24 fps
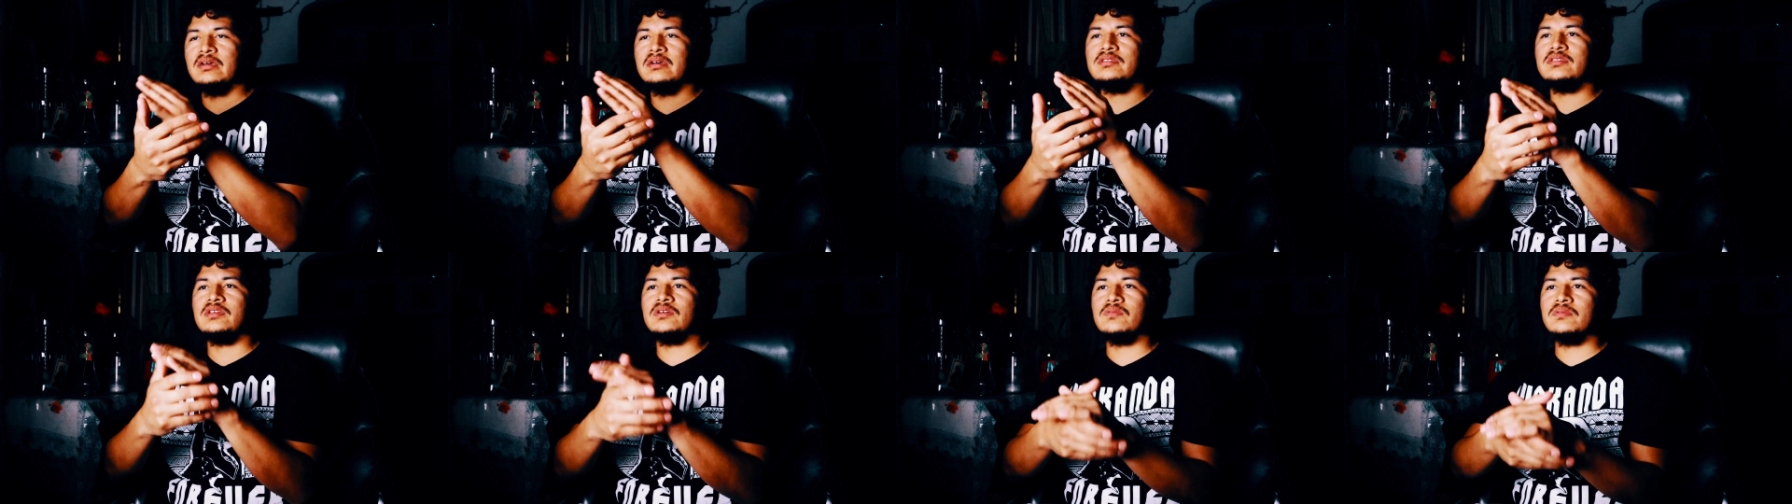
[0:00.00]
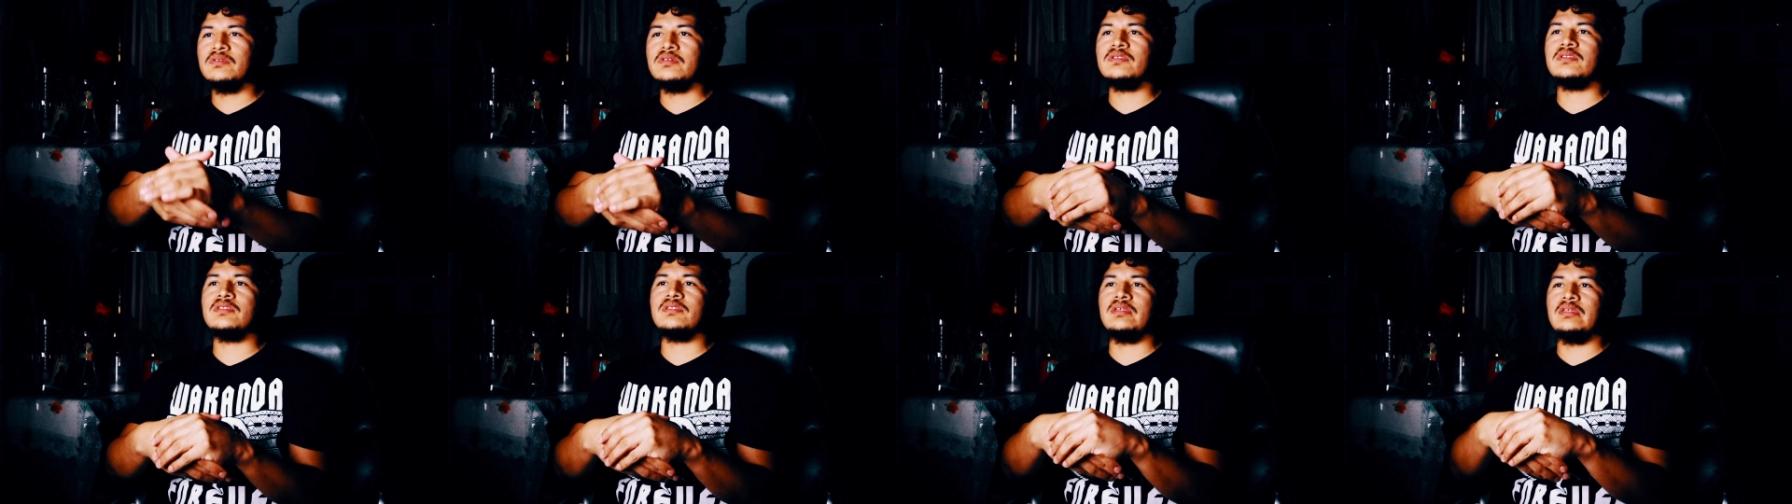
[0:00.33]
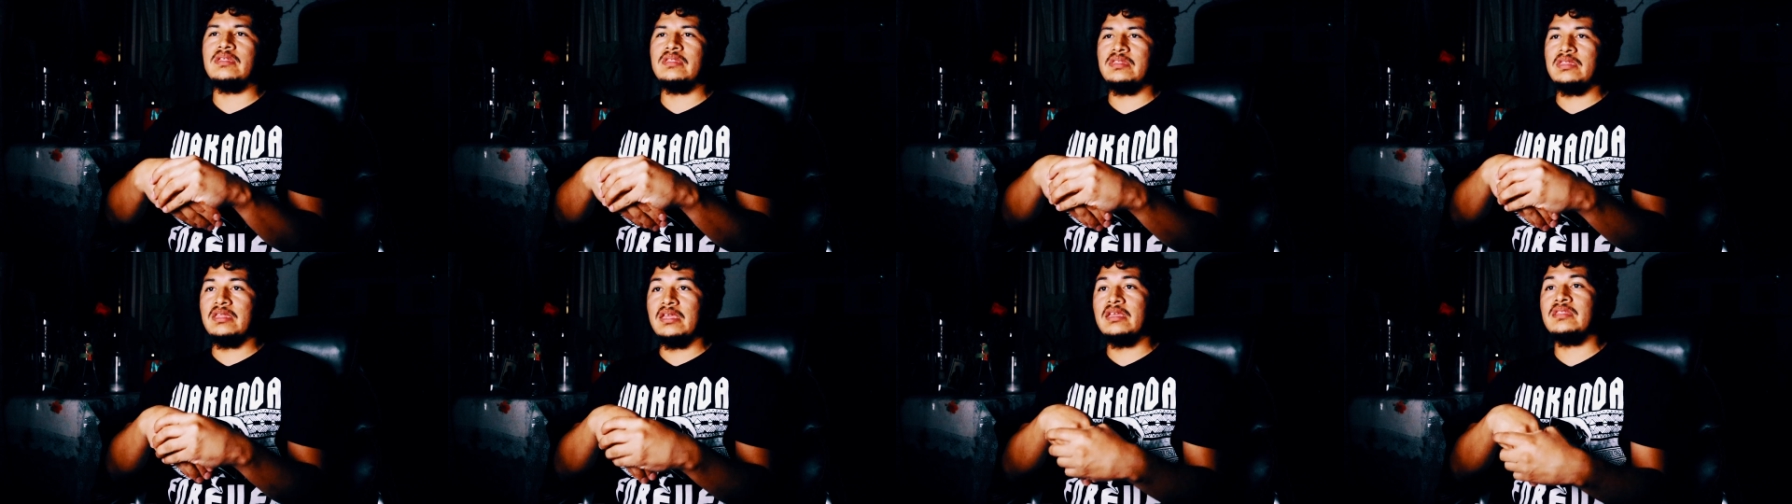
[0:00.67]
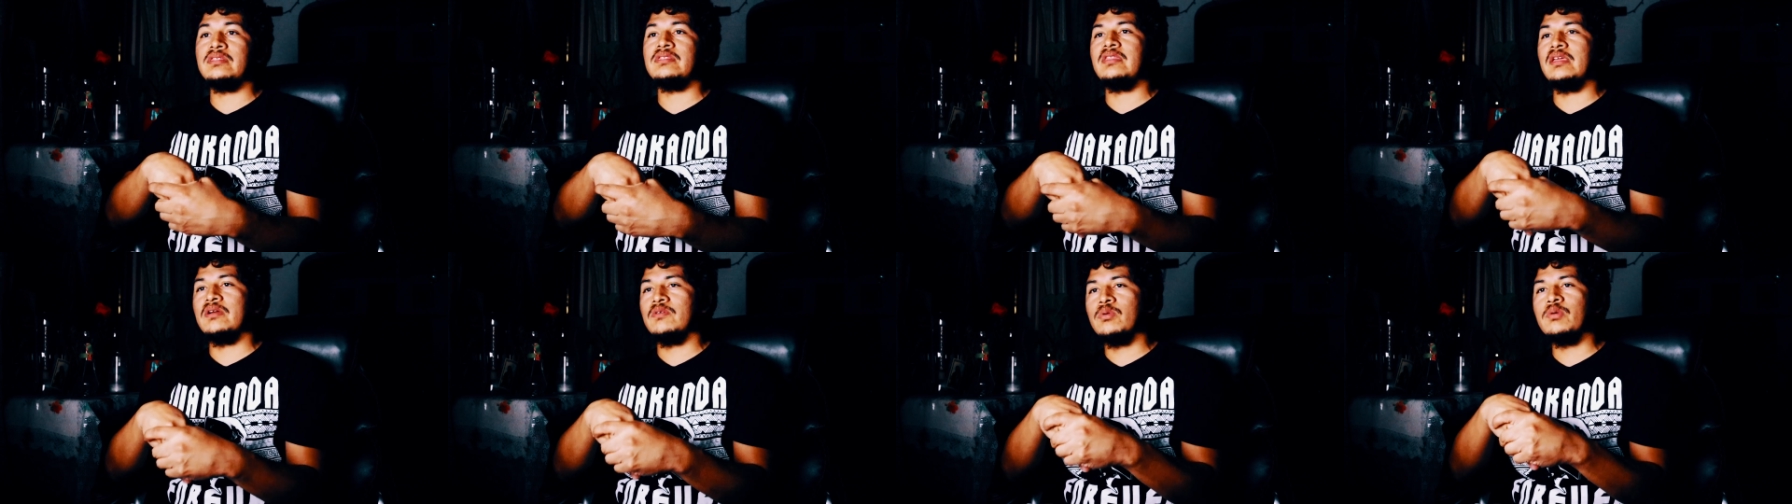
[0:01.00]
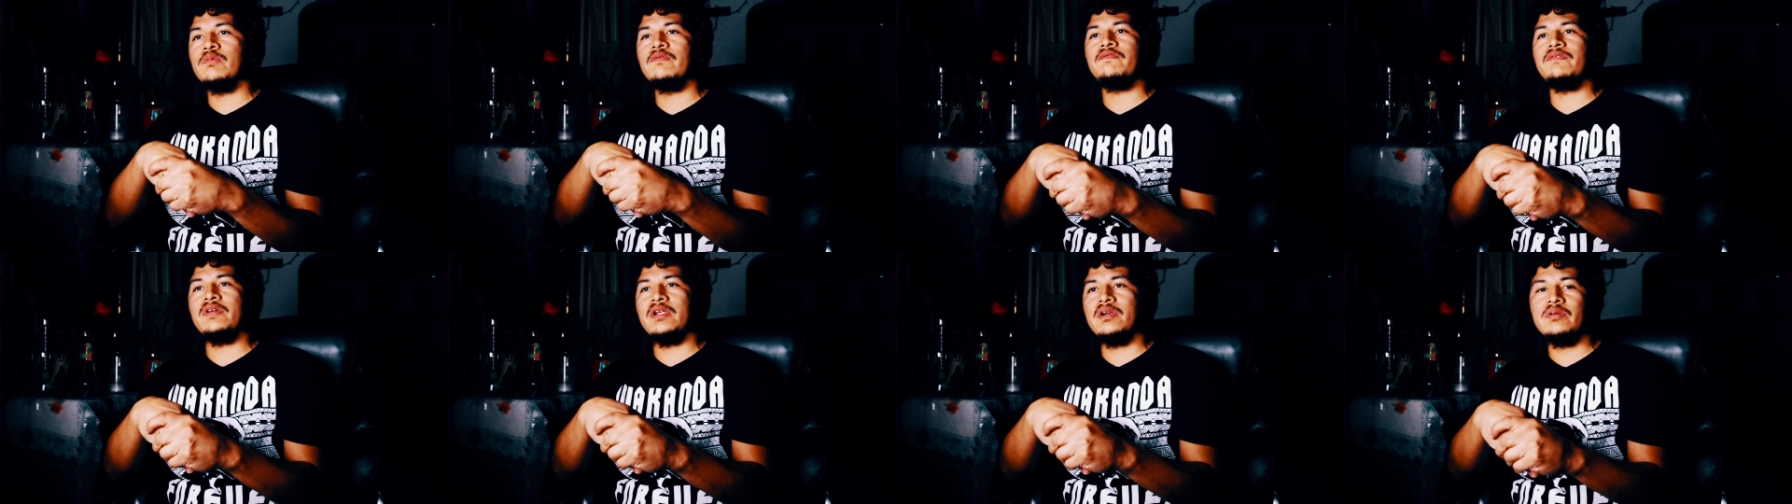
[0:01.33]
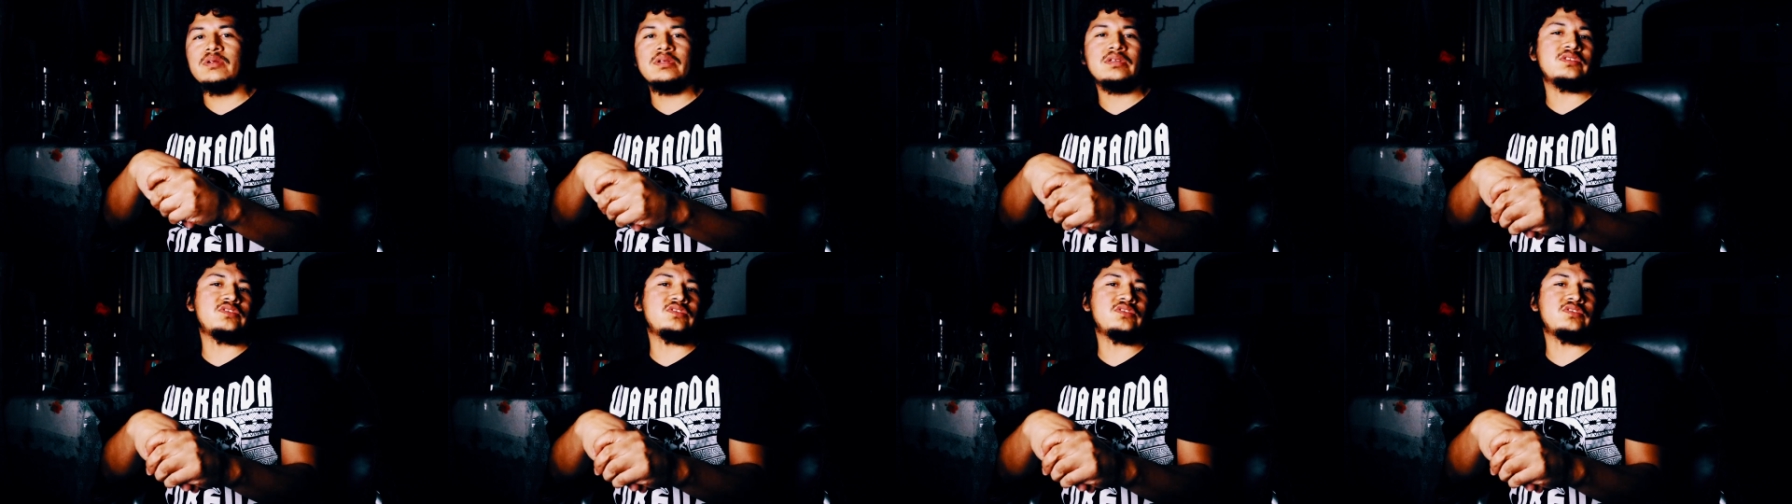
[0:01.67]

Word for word: They were very